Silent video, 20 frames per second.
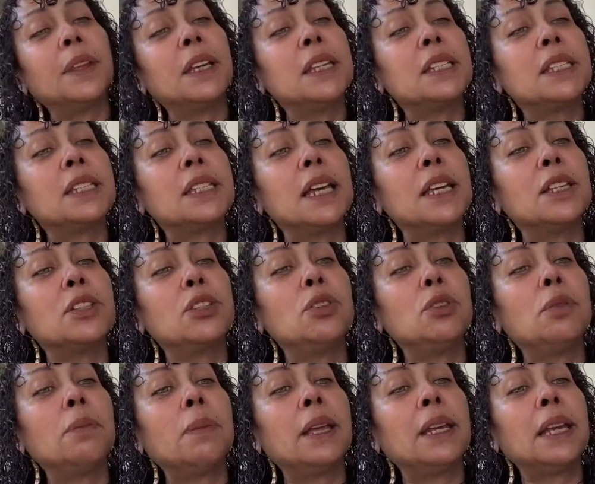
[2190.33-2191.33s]
It says
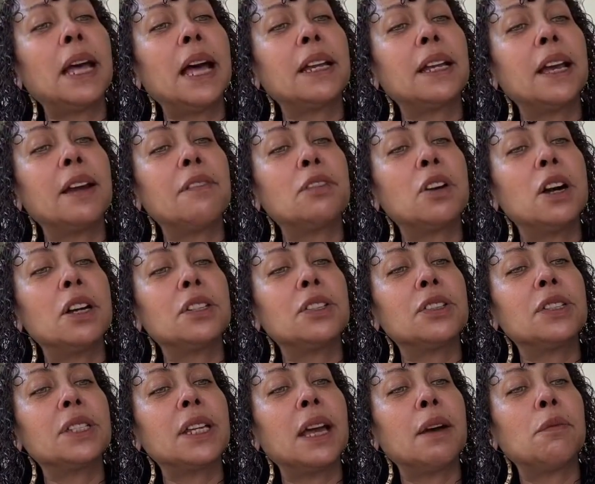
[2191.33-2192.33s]
you may not ever
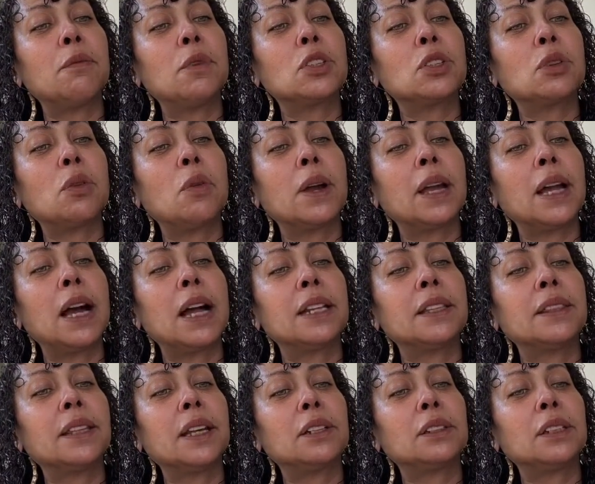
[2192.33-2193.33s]
understand what's going
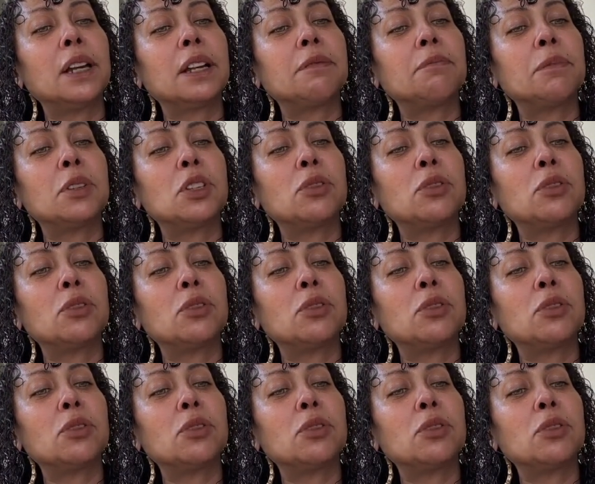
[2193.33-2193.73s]
on in their life,